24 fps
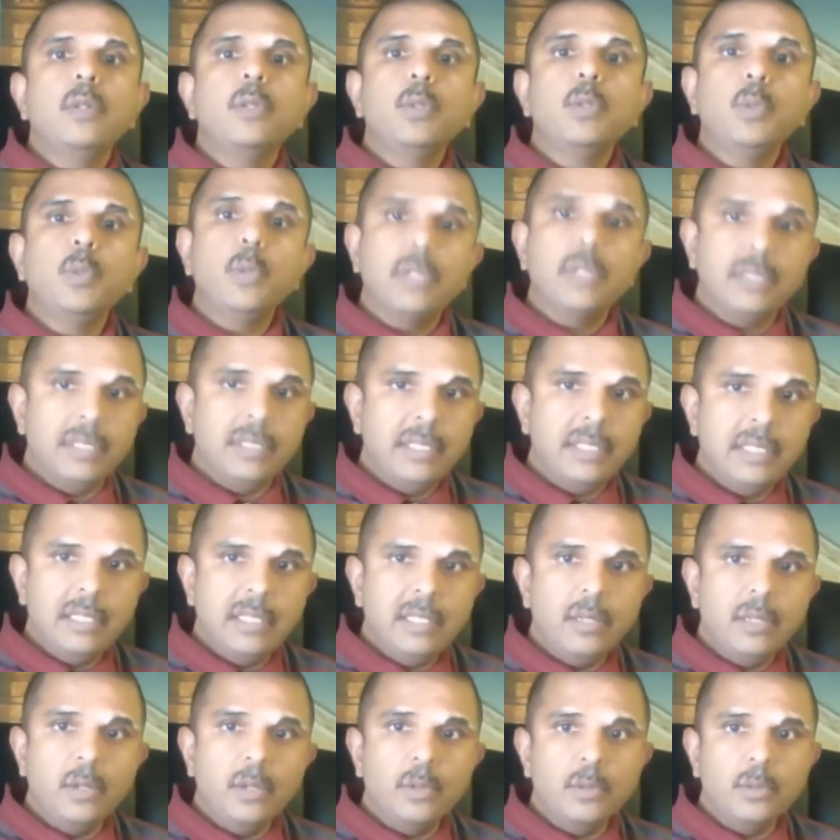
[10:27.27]
to a
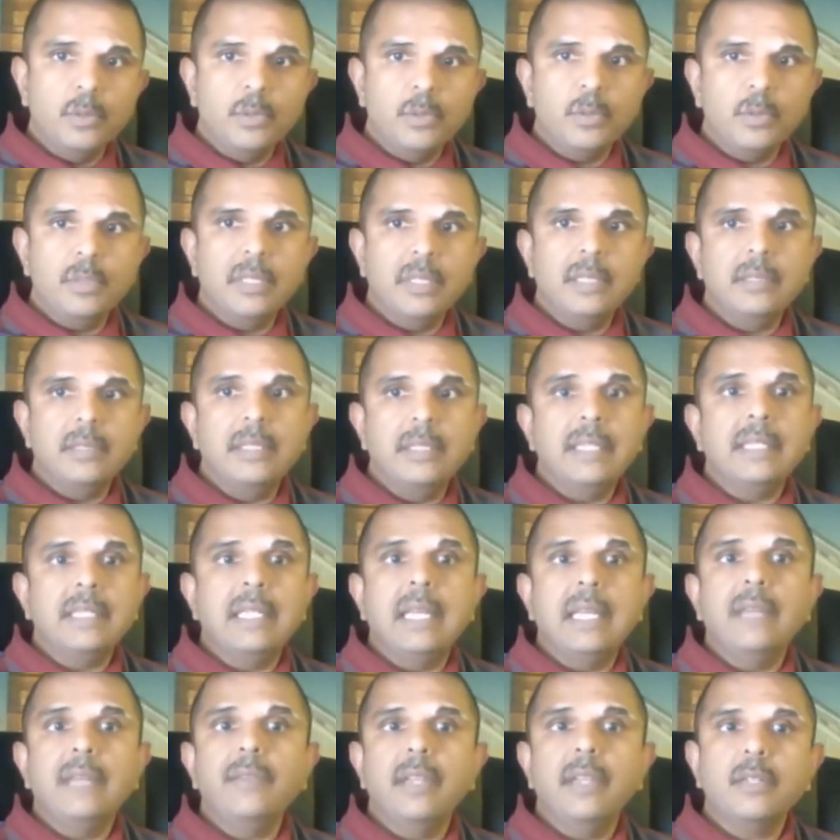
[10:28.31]
CEO so that they can
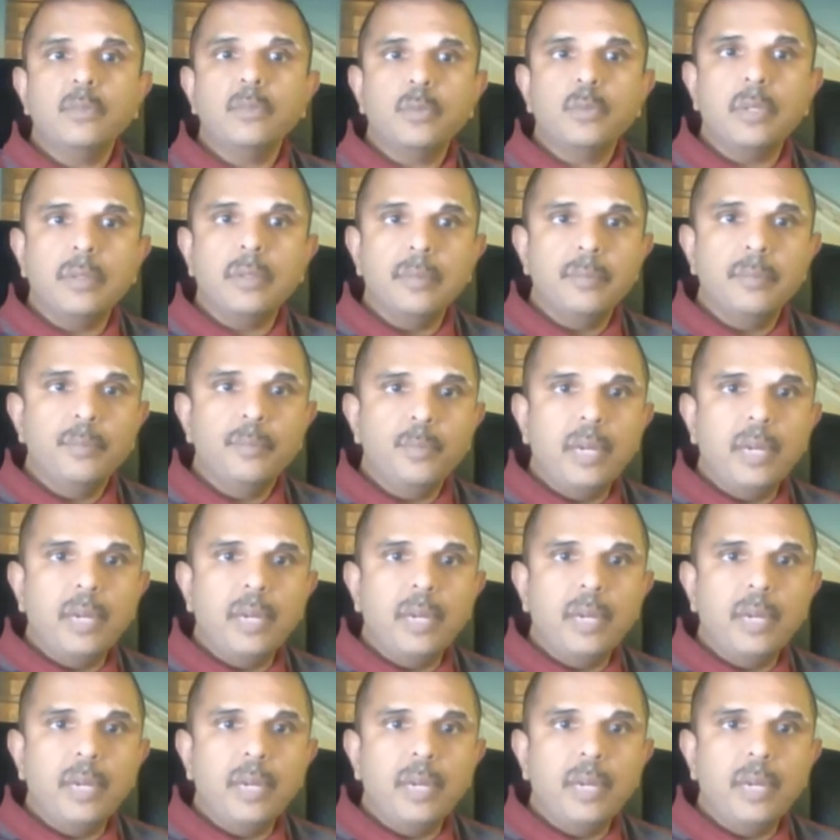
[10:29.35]
have extra